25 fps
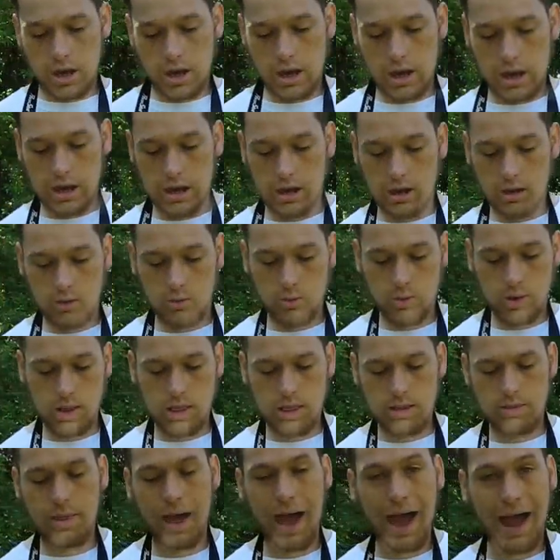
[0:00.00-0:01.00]
One
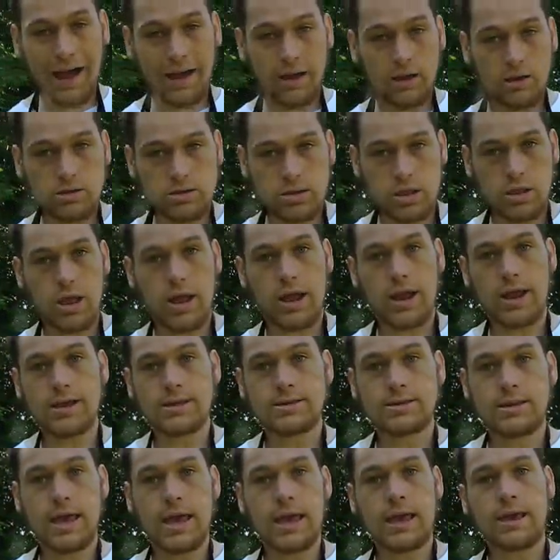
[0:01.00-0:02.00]
of them that I use a lot
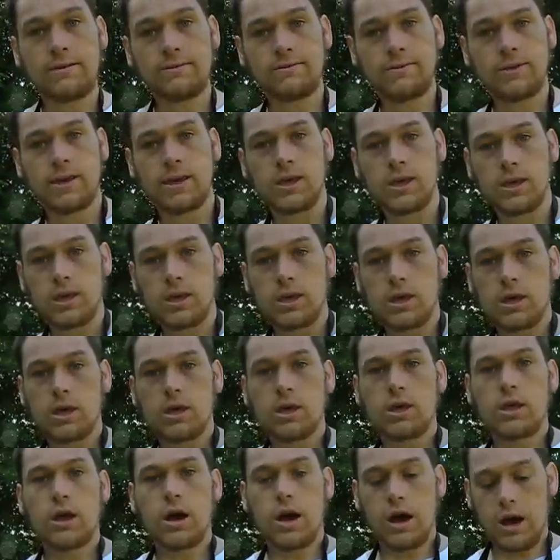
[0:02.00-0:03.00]
is AV.
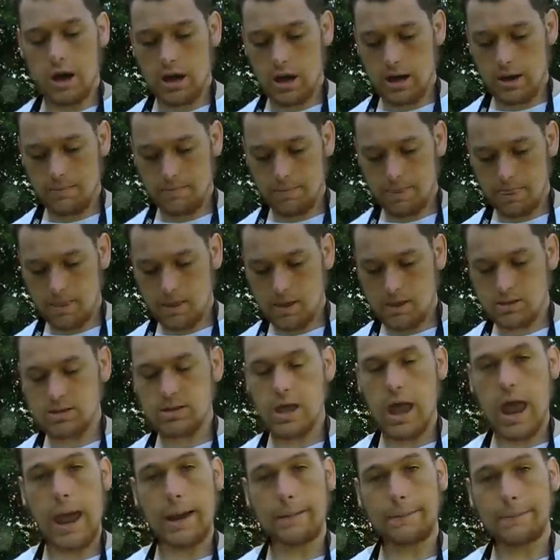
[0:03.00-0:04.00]
It's
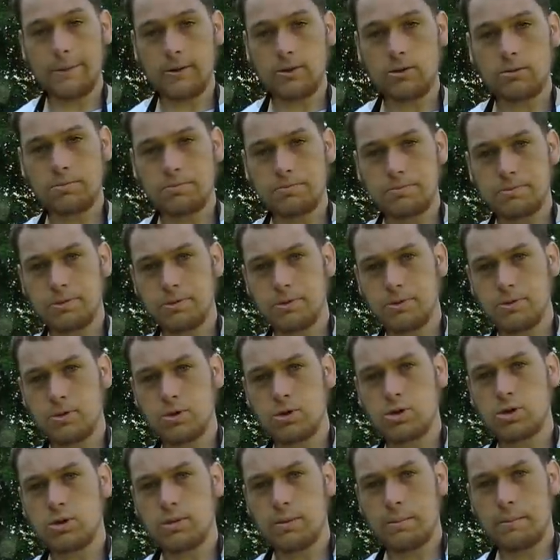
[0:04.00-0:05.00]
Apple
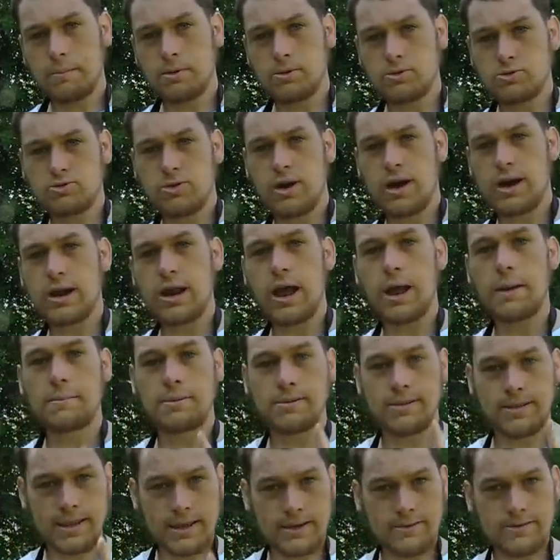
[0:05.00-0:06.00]
per Portrait, I
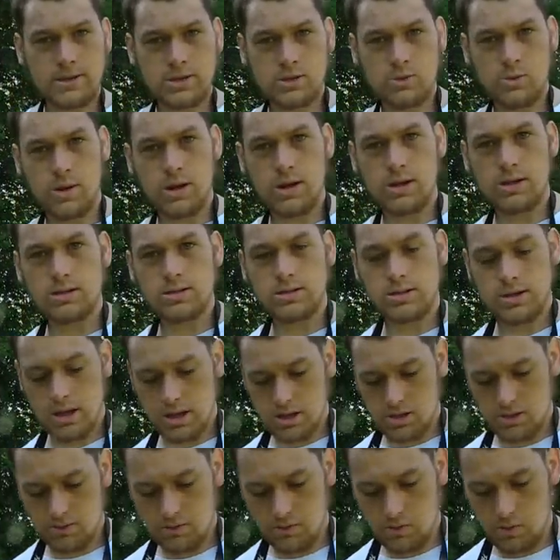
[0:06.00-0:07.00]
believe is what it
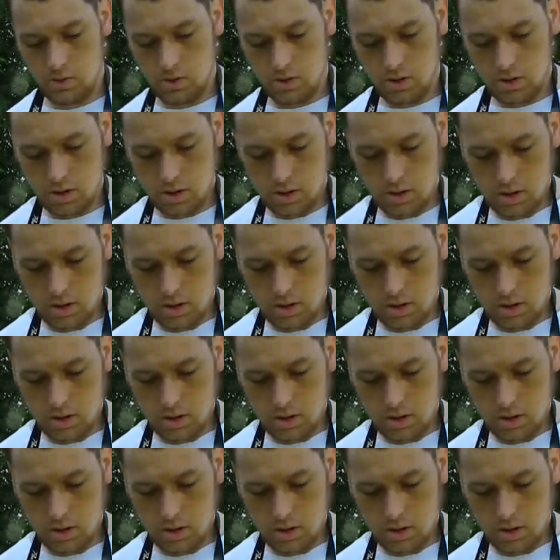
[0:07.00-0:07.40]
stands for.